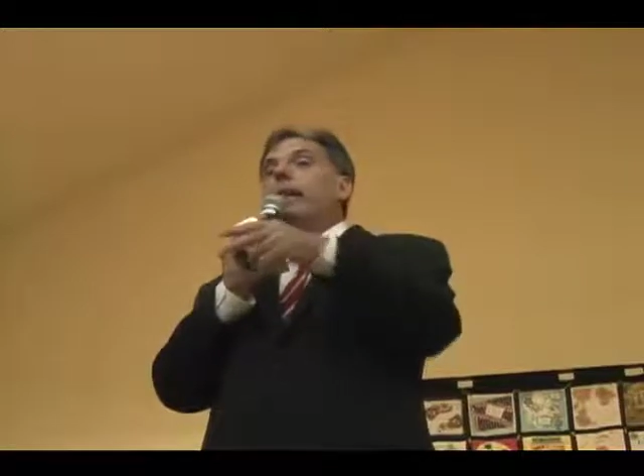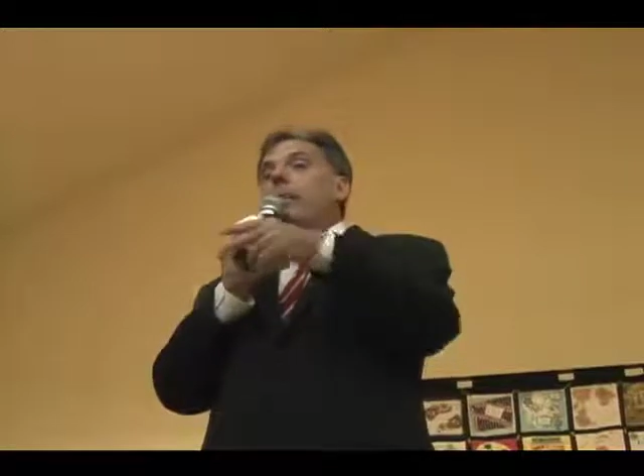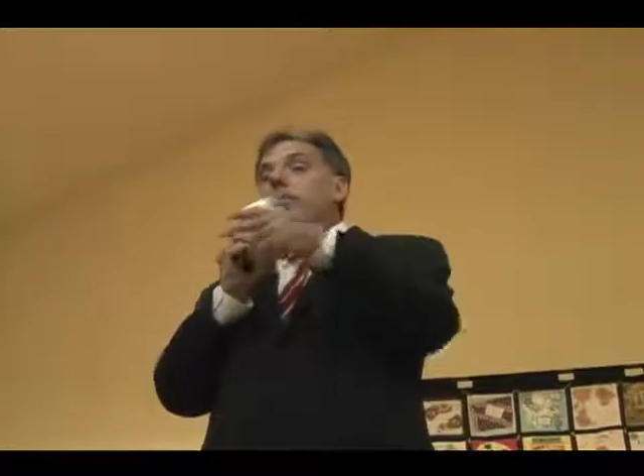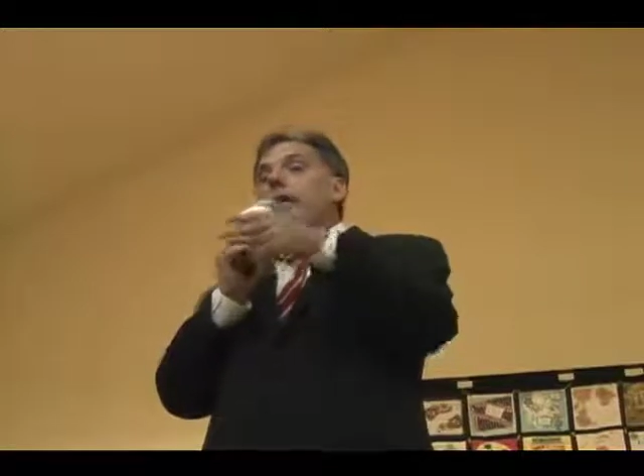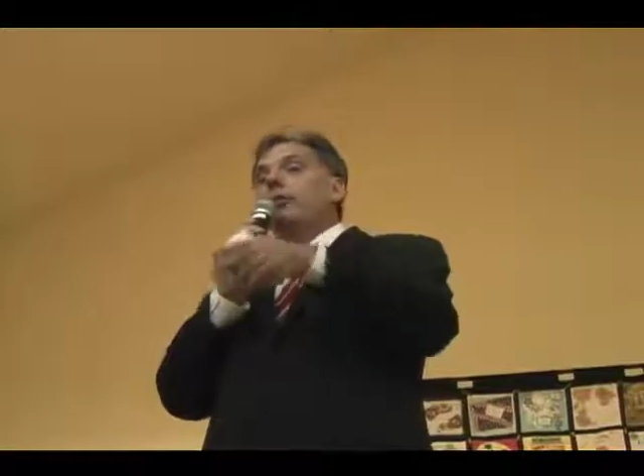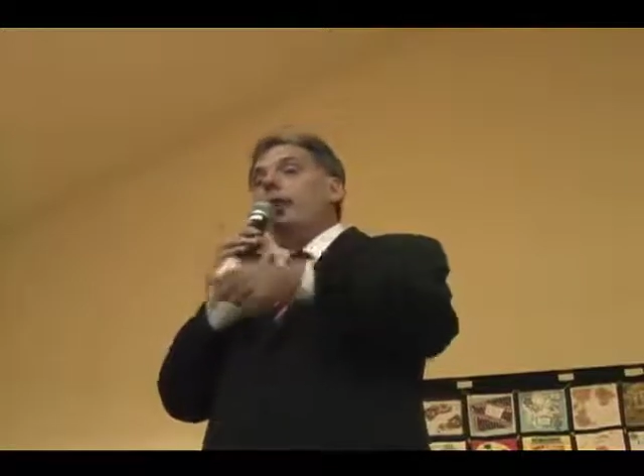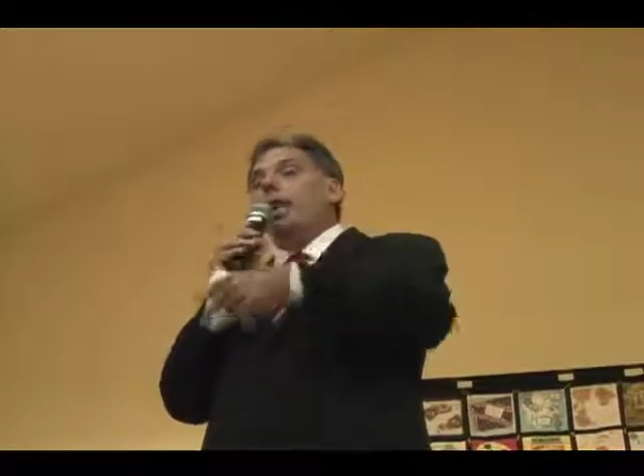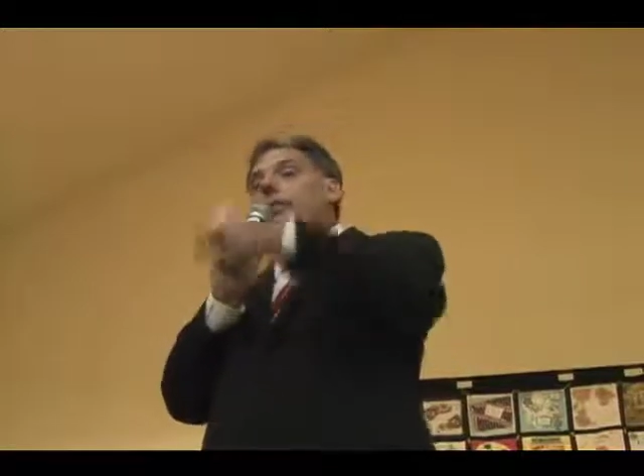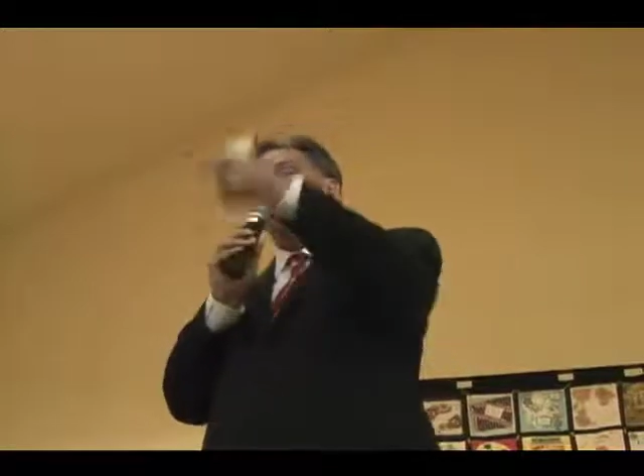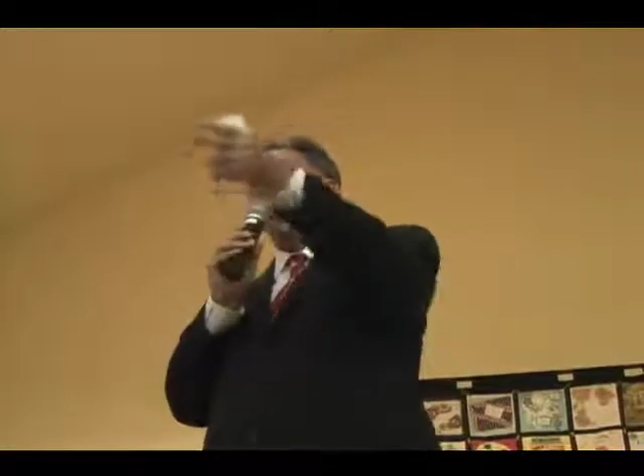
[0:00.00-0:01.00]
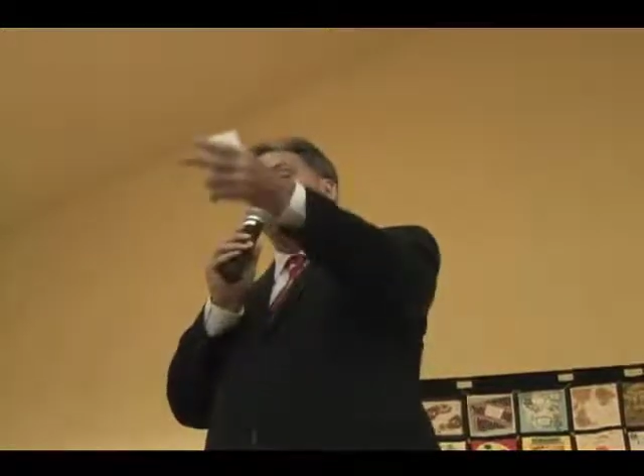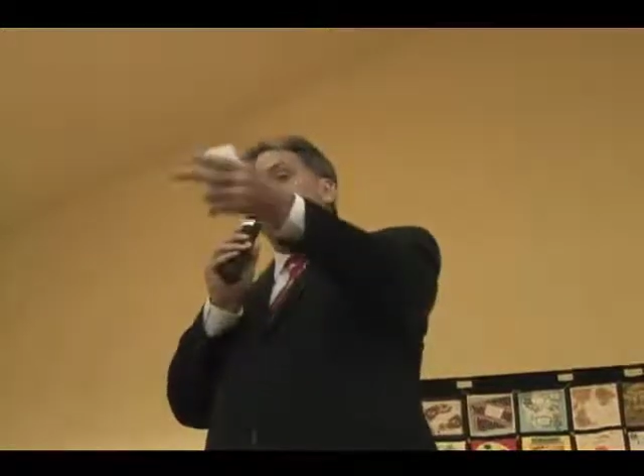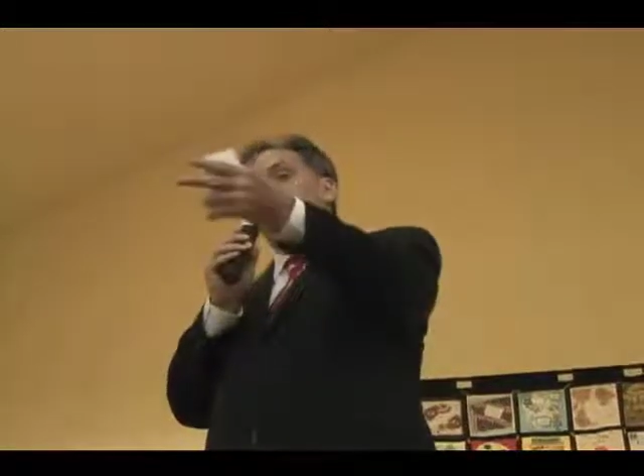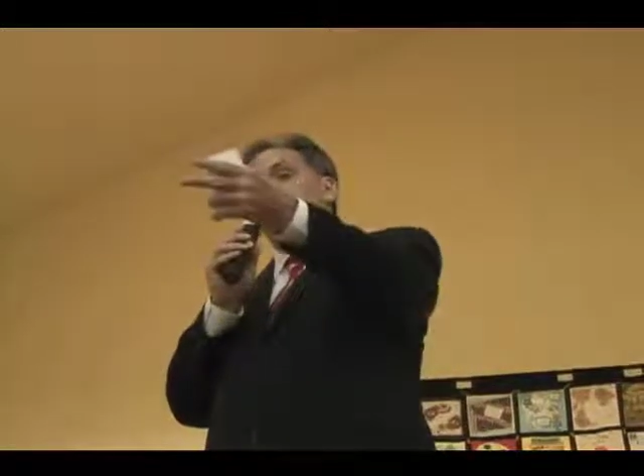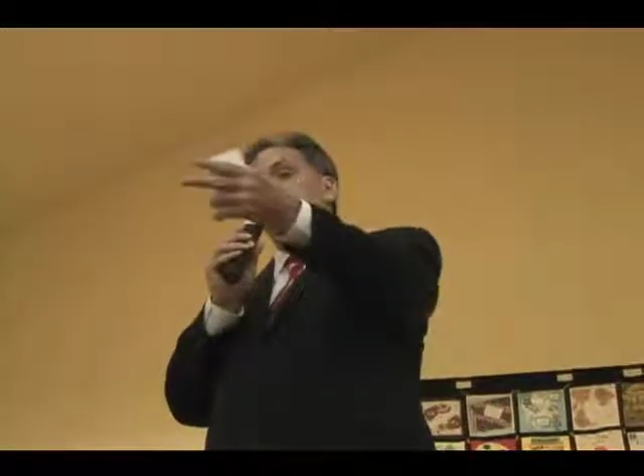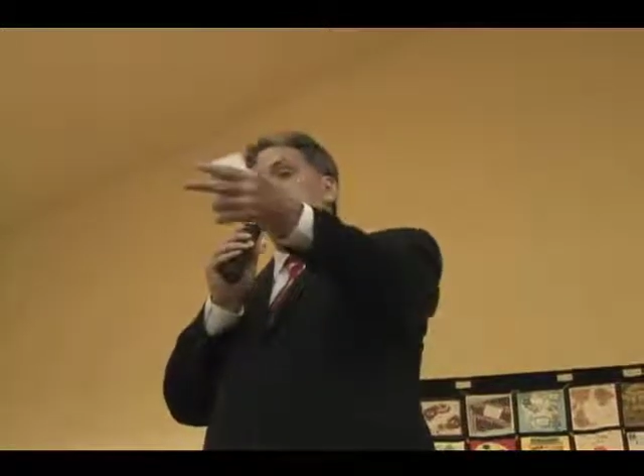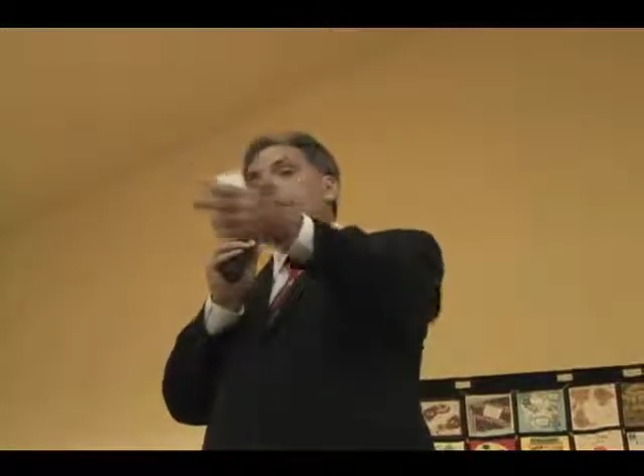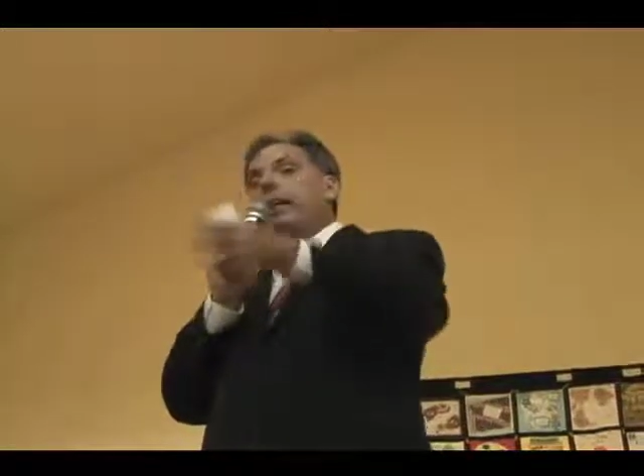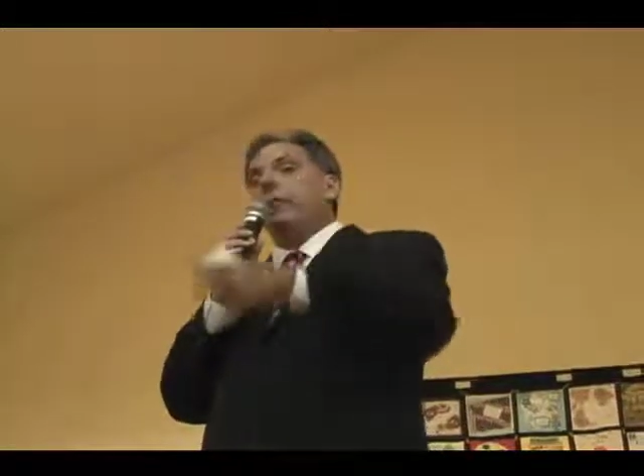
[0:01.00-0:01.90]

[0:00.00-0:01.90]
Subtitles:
Give me a chance to go to Washington.